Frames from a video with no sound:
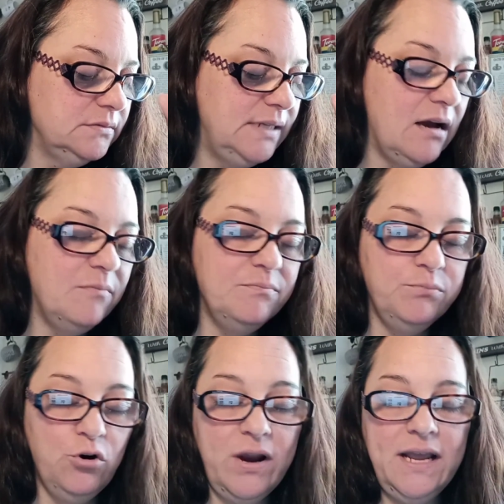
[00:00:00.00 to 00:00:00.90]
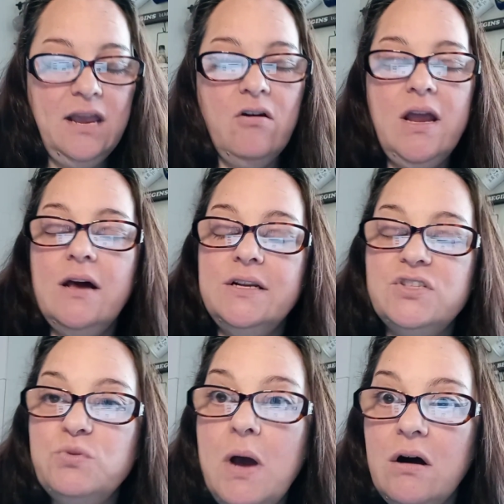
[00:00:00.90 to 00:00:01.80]
now granted Carrie Anna
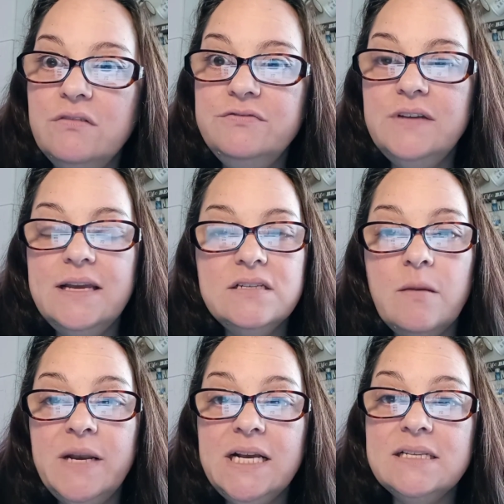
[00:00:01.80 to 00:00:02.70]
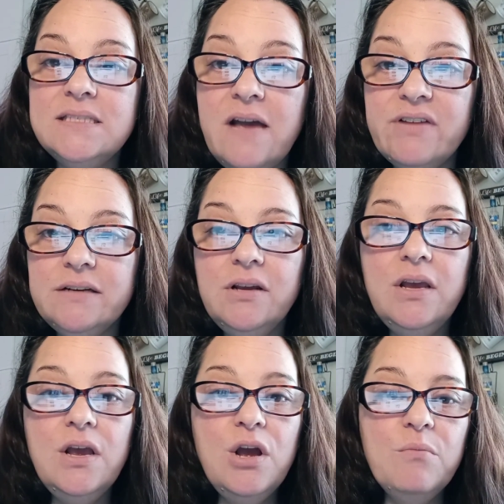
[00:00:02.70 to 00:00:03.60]
is 12 and Dominic is 7,
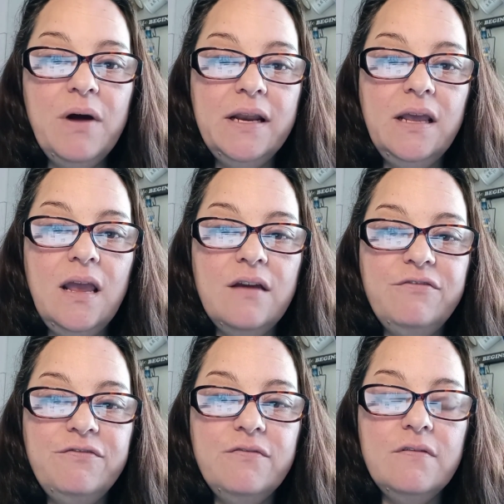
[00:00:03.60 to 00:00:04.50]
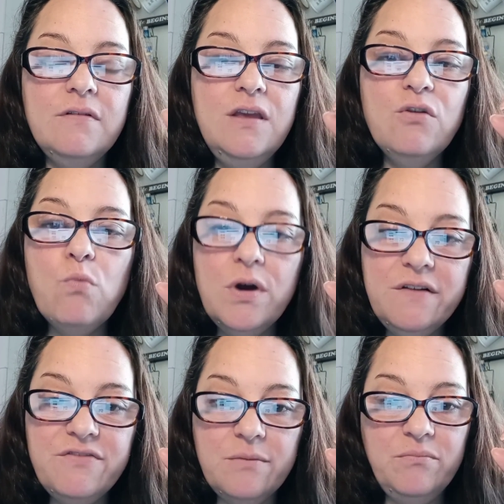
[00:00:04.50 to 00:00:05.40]
but if either one
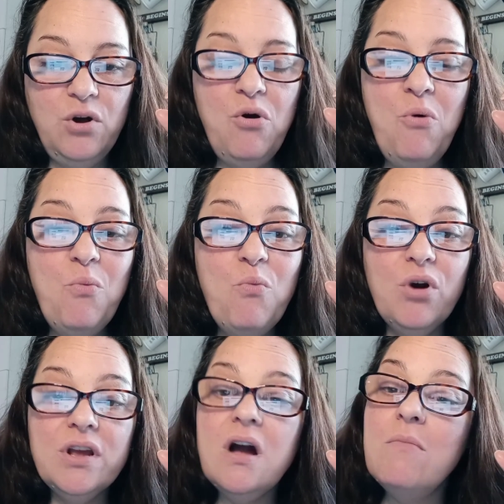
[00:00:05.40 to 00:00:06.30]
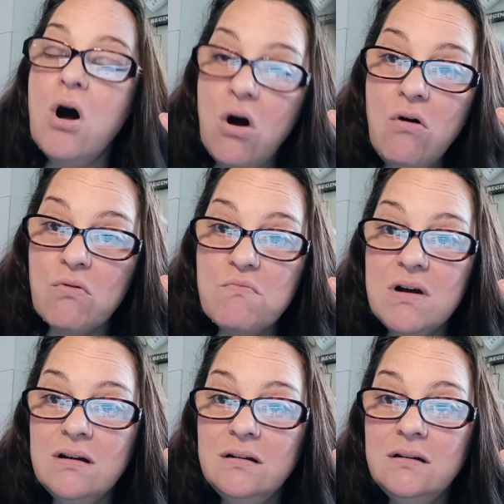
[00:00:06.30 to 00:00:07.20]
of them were to come
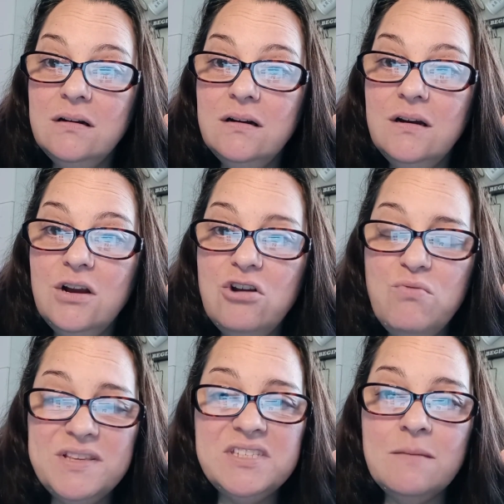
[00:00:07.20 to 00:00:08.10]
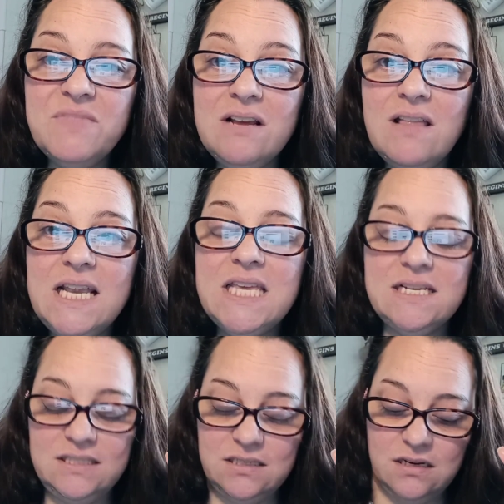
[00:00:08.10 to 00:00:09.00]
home with something like
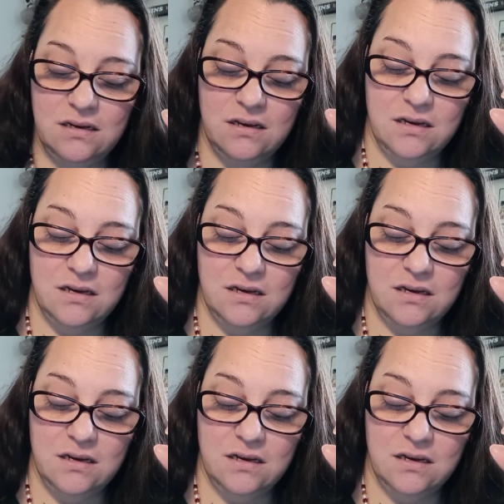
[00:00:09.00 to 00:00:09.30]
this,